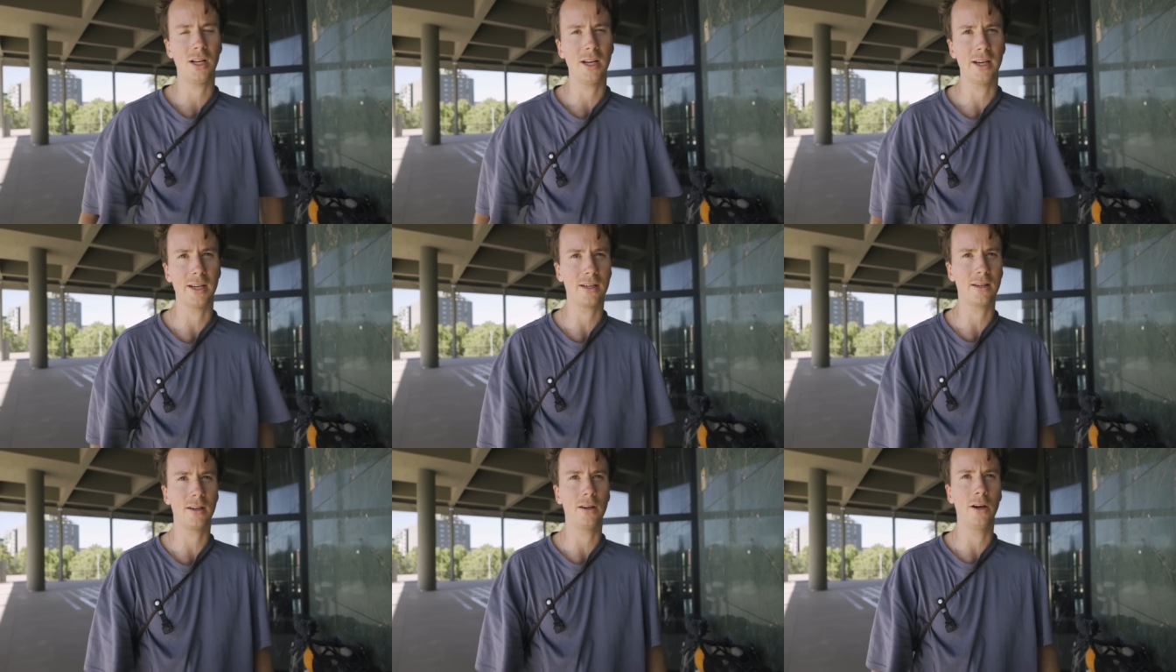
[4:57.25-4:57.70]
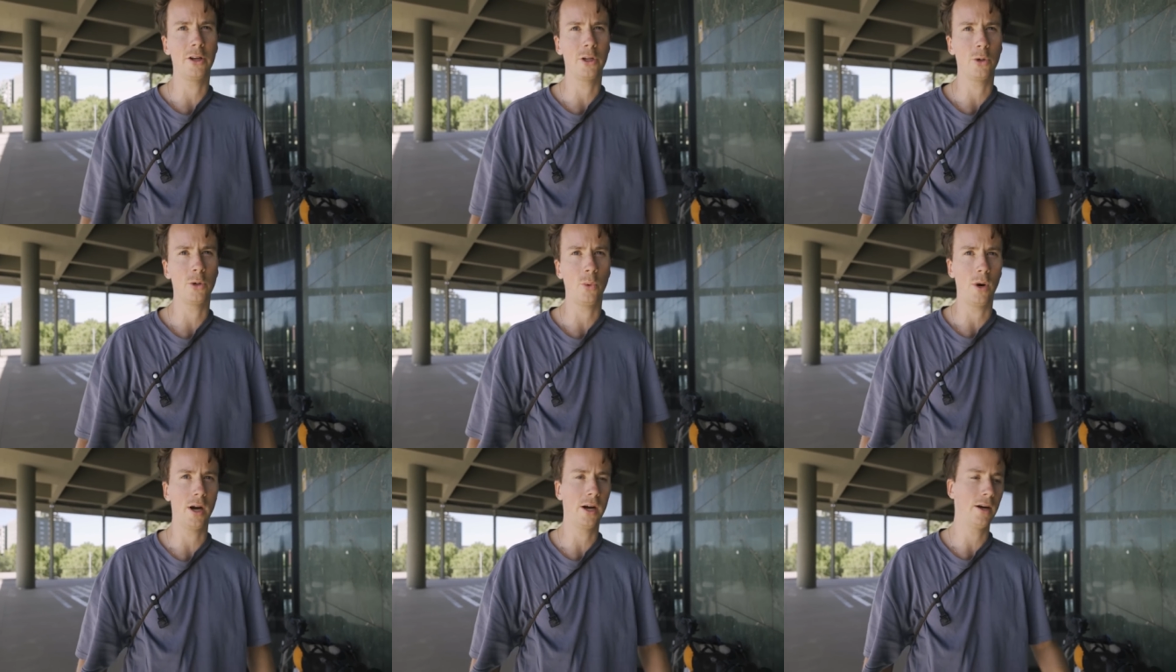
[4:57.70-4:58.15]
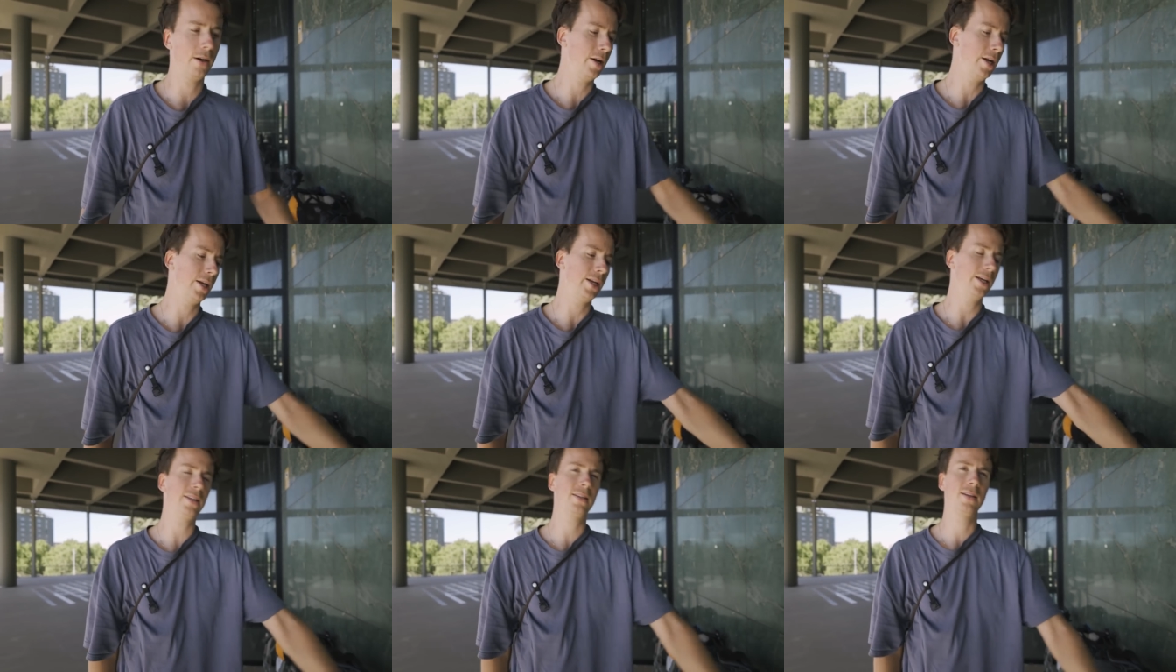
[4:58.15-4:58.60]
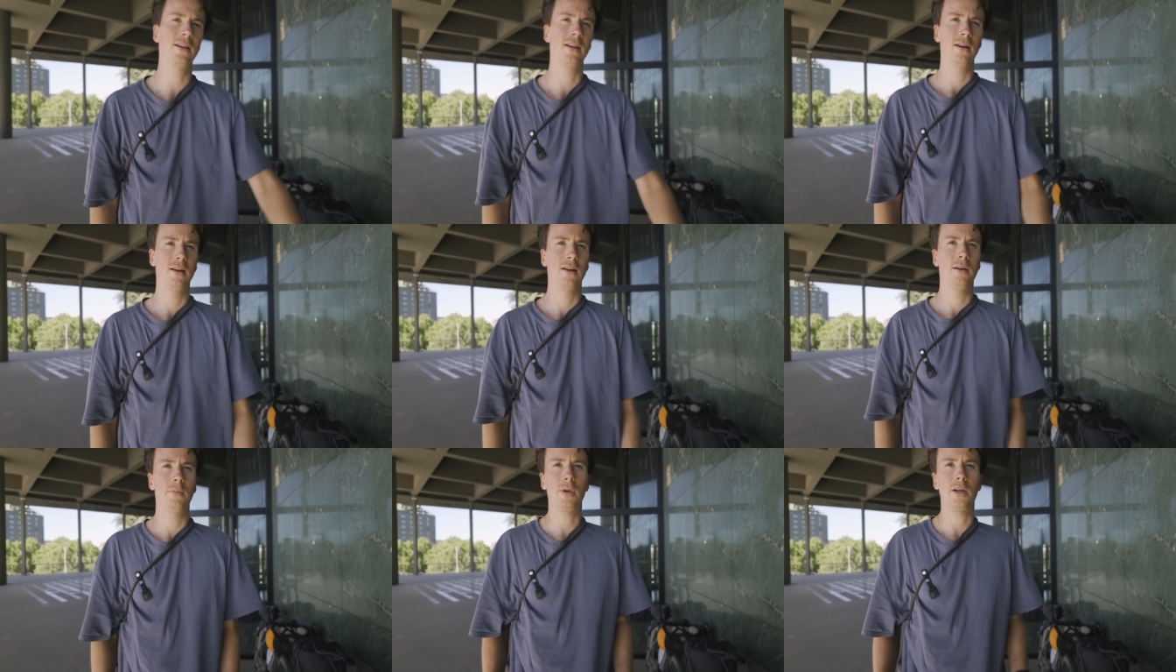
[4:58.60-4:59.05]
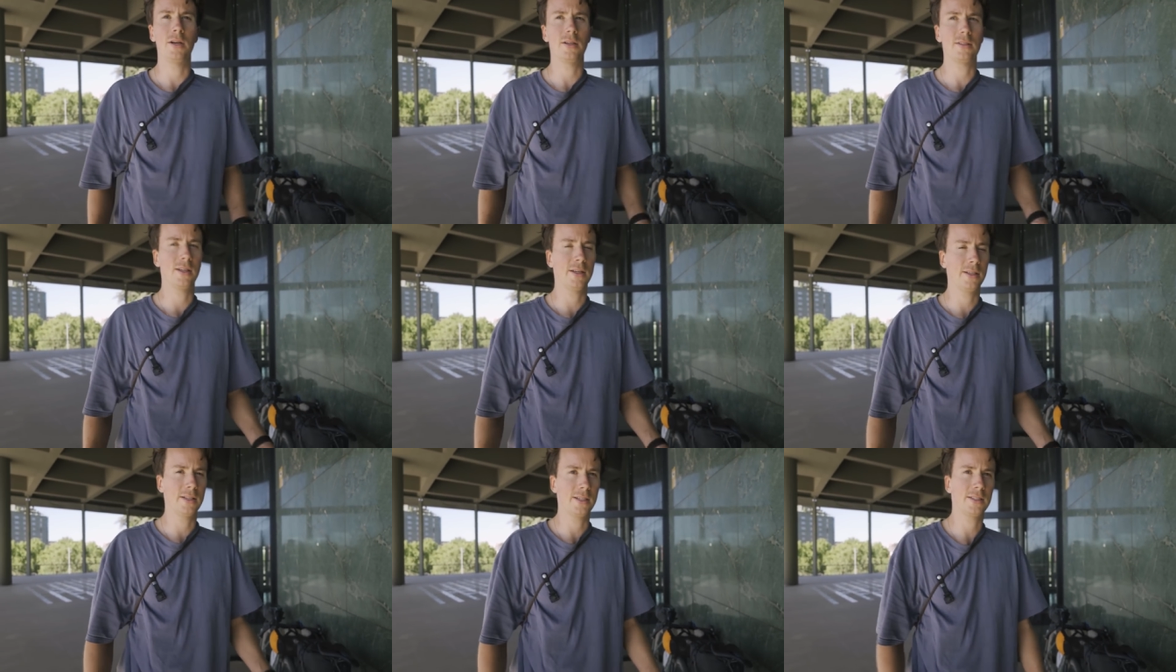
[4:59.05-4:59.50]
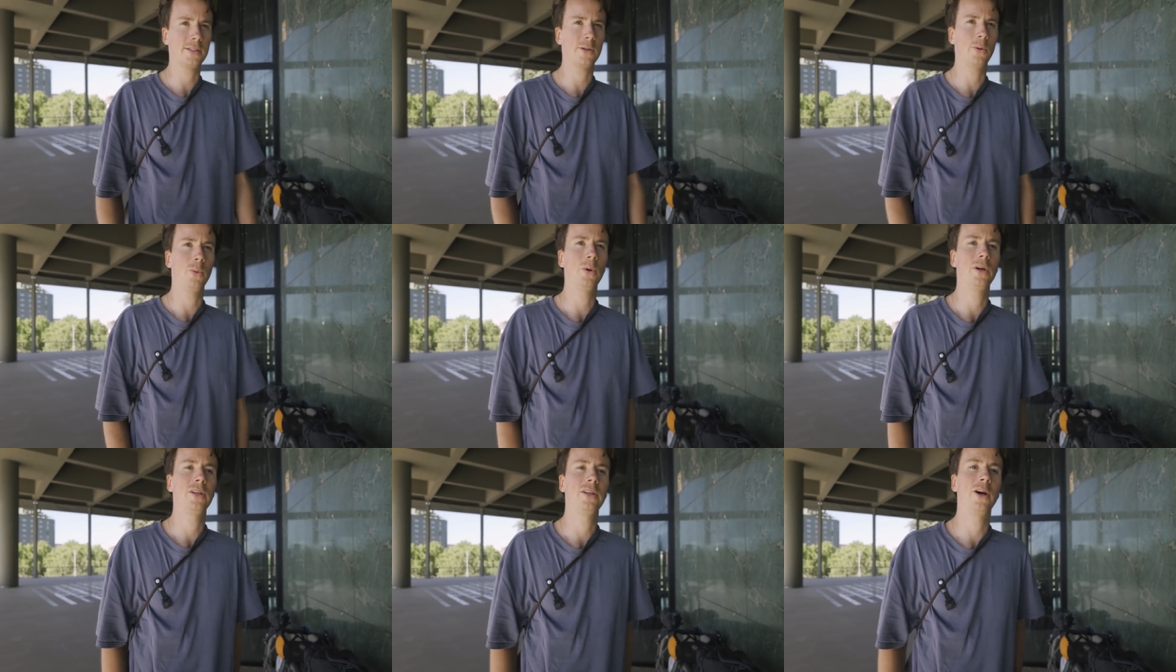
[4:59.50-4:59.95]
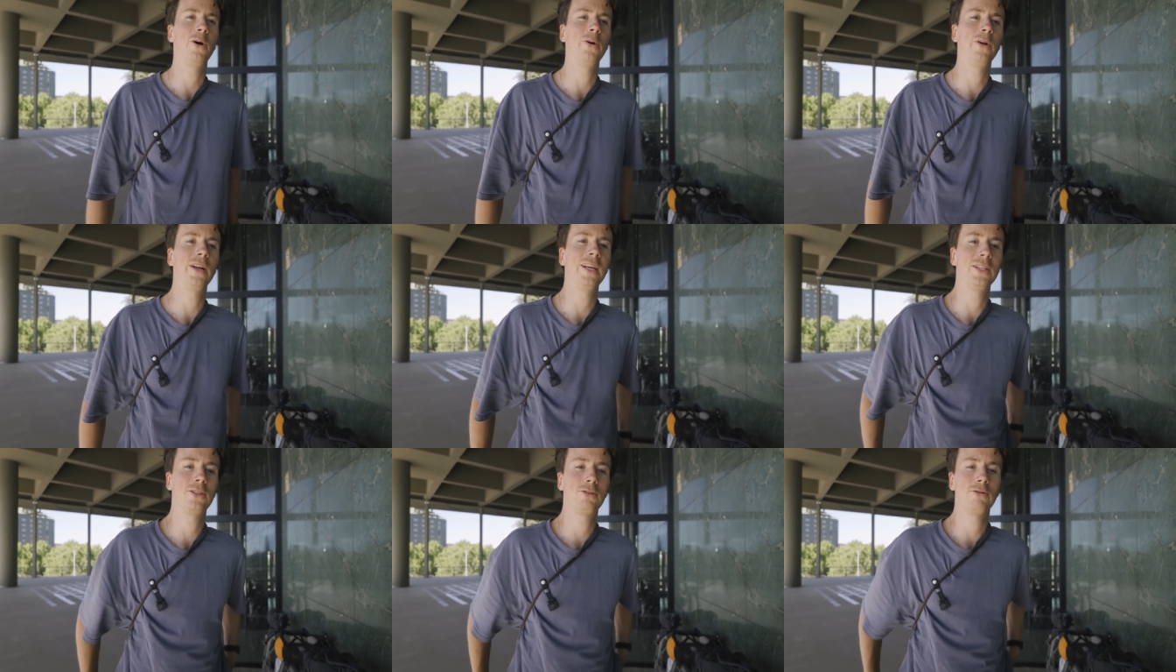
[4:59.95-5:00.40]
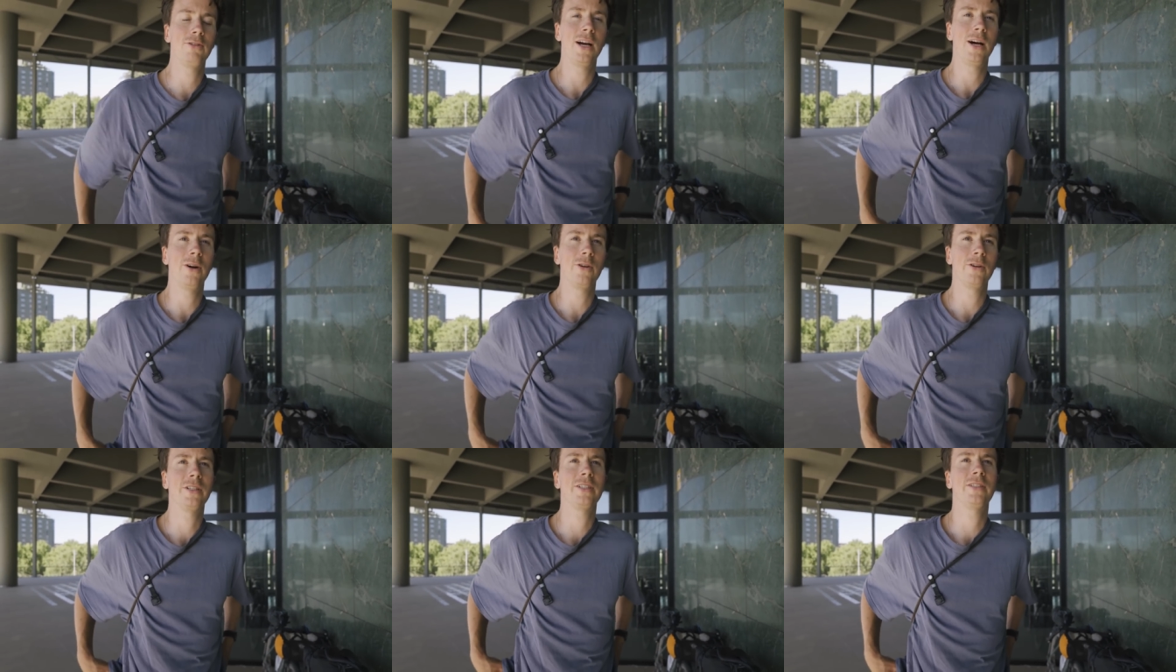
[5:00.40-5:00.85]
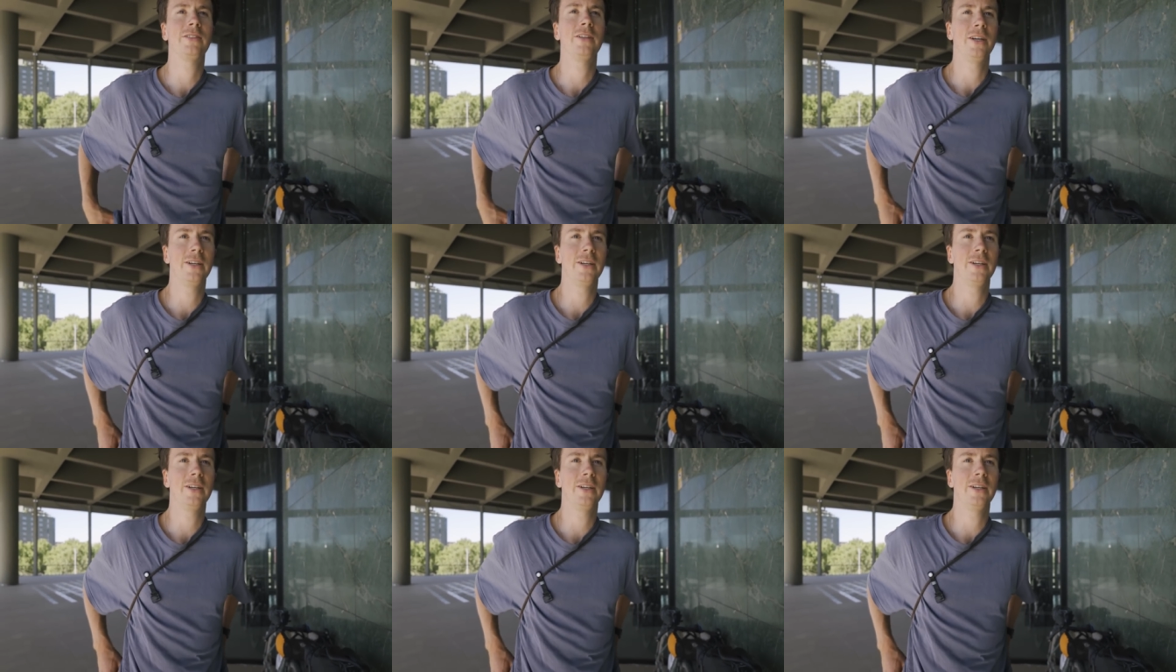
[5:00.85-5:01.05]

like uh, underwear in it because then it's the only three hours